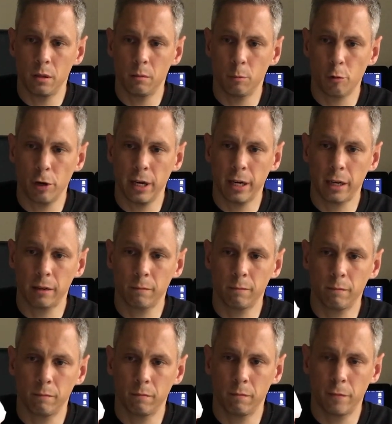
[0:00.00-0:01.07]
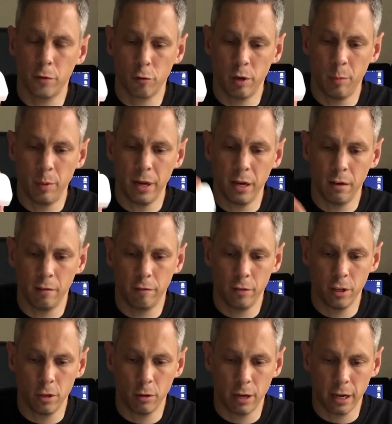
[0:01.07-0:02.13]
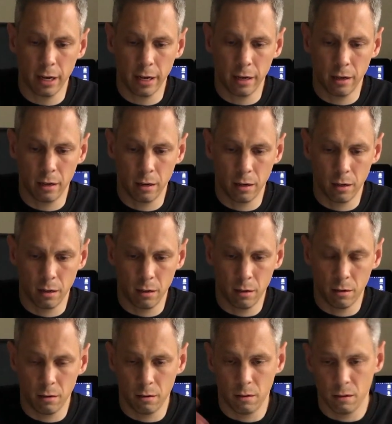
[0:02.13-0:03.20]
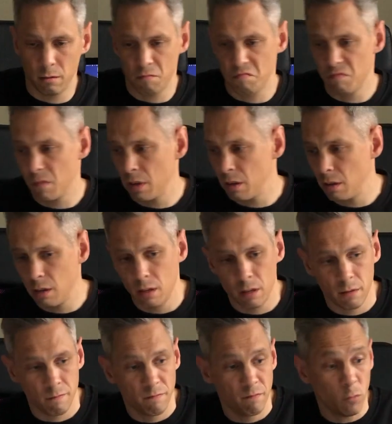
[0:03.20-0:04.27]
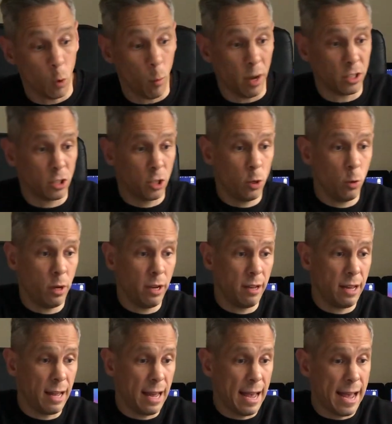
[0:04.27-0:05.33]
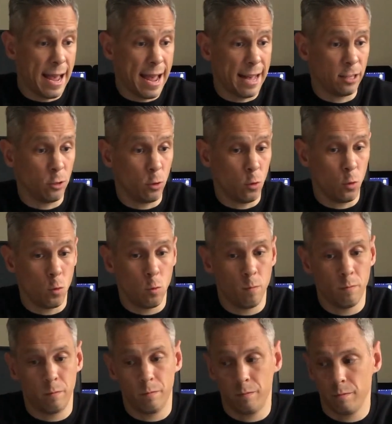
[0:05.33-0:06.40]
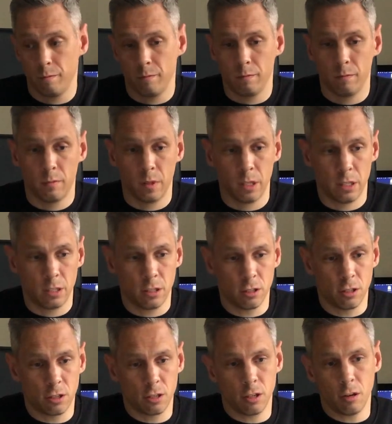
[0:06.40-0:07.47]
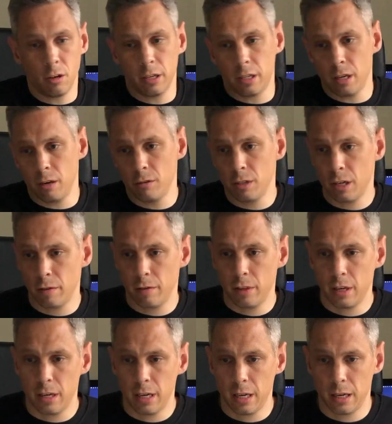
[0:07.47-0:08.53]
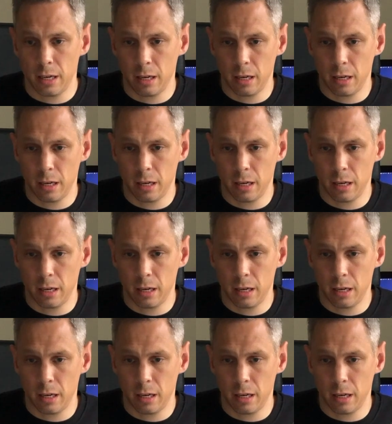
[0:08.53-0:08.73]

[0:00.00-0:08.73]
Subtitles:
brick, 3-pin for the UK. Not much to it at all. Let's just slide those over there.